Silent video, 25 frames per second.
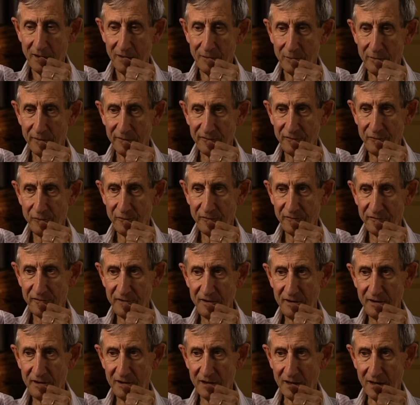what you
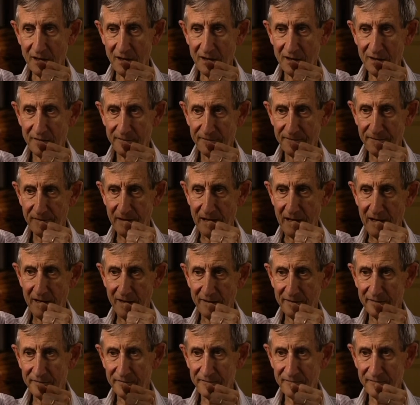see are flares